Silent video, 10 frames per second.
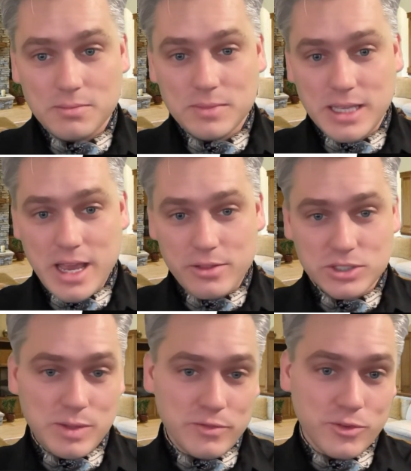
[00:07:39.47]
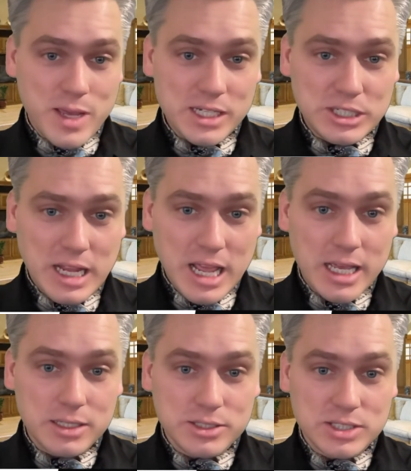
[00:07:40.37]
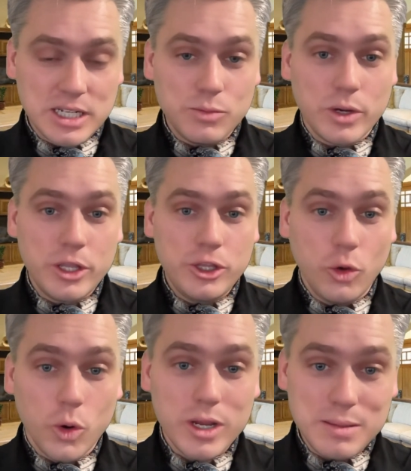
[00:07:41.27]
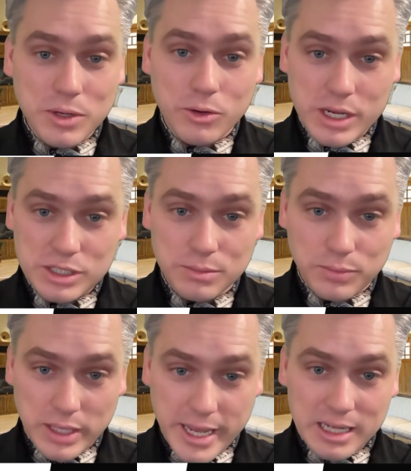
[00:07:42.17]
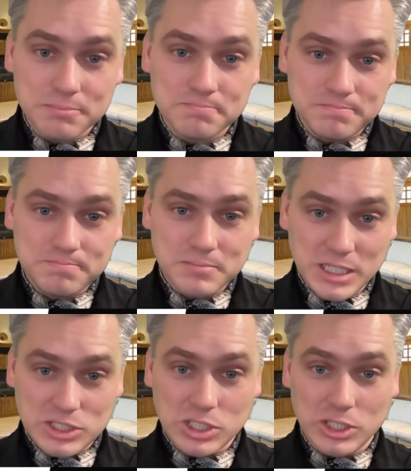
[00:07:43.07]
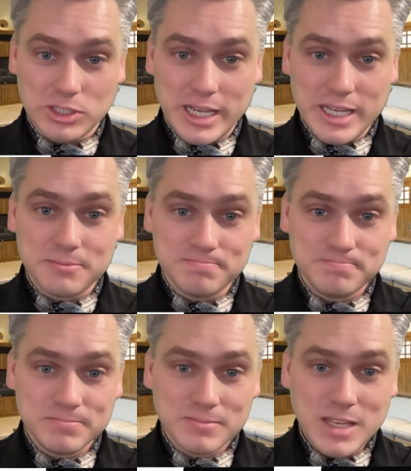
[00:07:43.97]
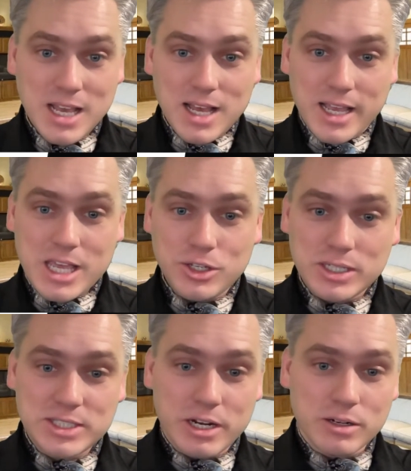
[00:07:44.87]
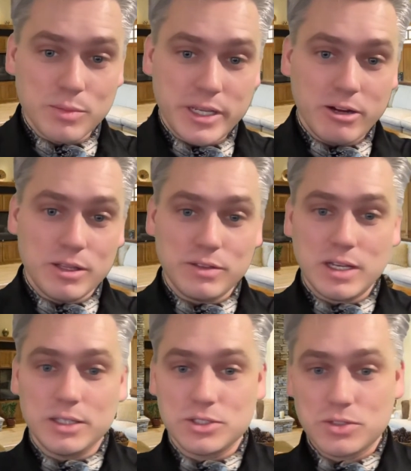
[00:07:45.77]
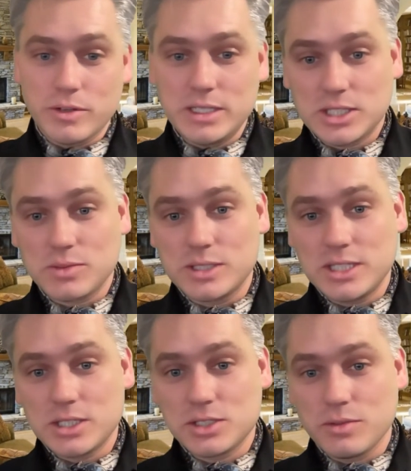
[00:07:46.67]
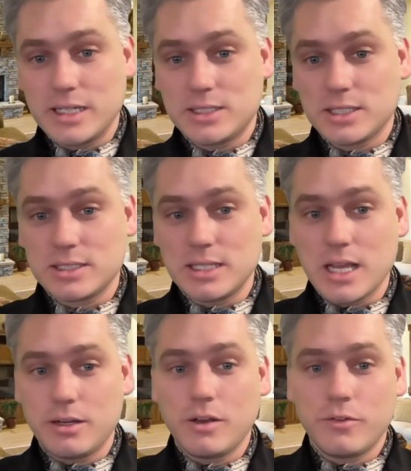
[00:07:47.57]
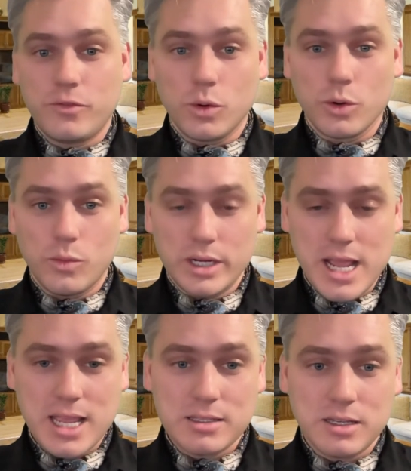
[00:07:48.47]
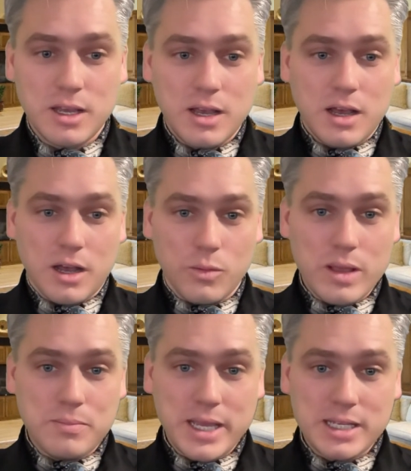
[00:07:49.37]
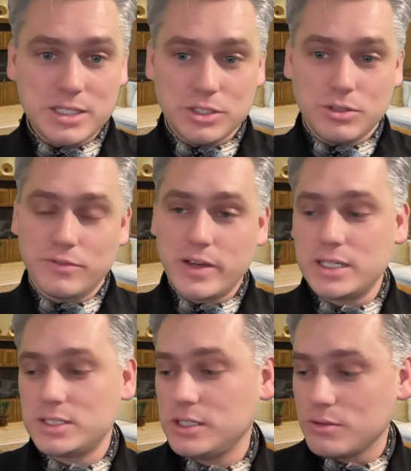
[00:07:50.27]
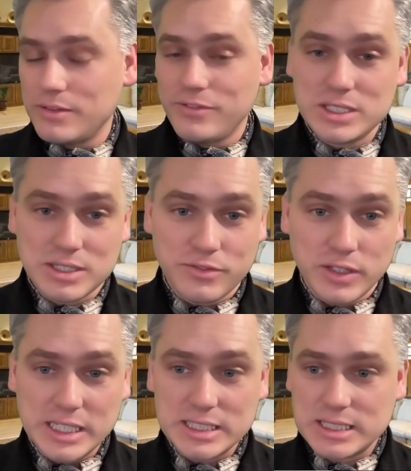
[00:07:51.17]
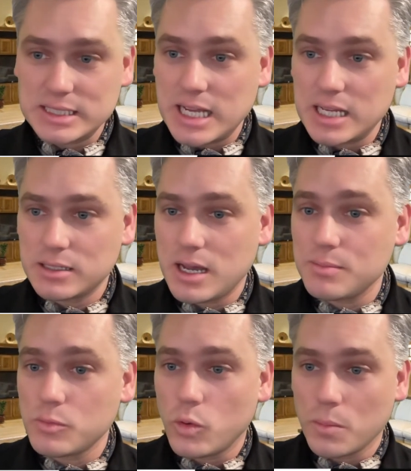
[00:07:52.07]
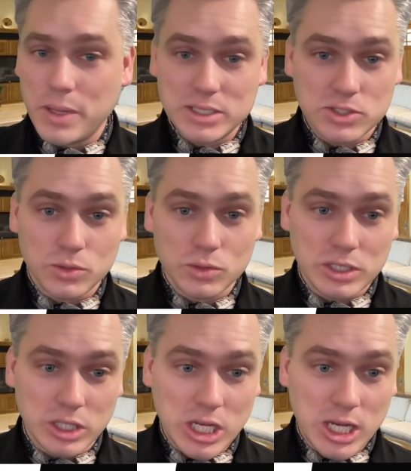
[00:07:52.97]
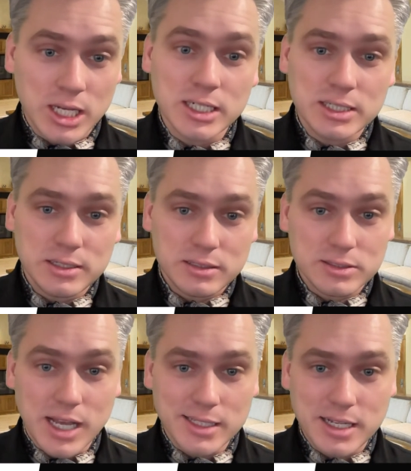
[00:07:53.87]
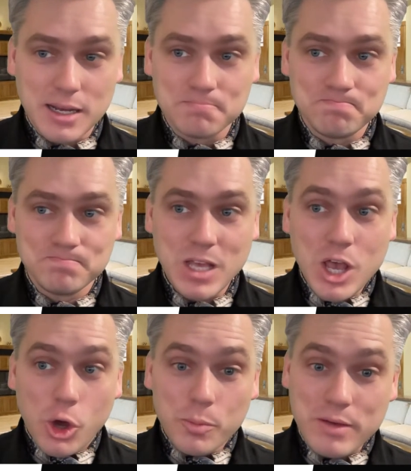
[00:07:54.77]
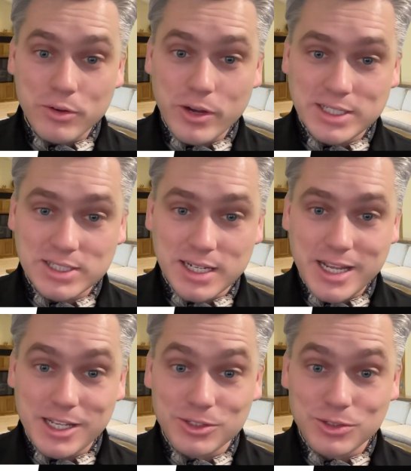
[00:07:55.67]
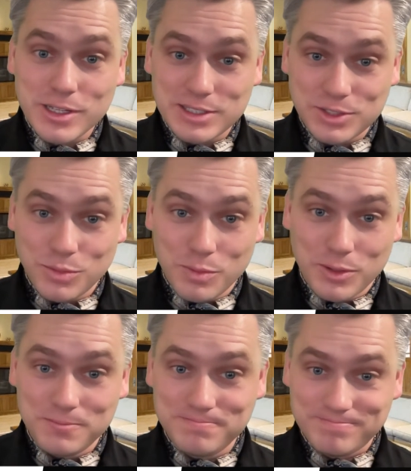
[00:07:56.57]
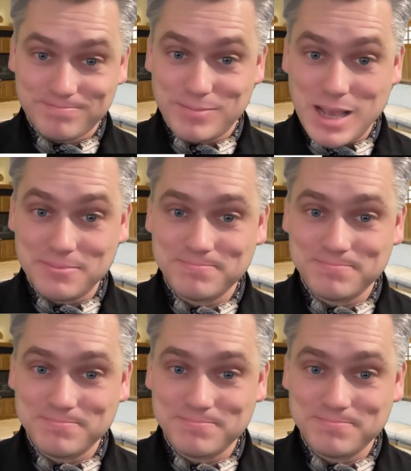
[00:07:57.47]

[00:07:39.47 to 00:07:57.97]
Gather some information and see what your immigration plan needs to look like. Again, you can see our number here on the screen, 616-396-9418. Our webpage, you can find us either at visafeliz.com or betzoldlaw.com. Hope you have a great Sunday. Enjoy that Super Bowl. Bye.